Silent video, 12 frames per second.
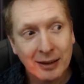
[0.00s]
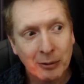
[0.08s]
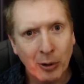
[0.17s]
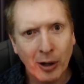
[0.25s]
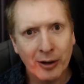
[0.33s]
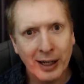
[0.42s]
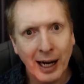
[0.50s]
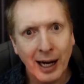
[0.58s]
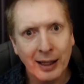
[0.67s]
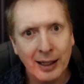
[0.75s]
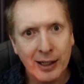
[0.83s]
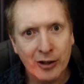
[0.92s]
What a
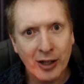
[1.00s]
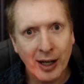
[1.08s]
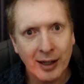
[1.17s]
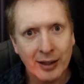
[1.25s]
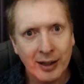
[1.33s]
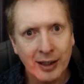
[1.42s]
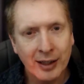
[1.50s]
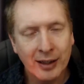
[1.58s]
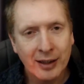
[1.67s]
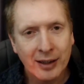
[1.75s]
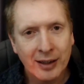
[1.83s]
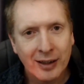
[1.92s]
reality check, right?
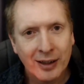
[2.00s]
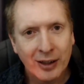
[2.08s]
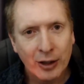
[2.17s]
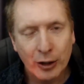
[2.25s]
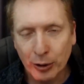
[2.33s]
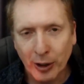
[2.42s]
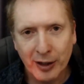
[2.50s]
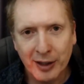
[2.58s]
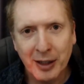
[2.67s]
You are in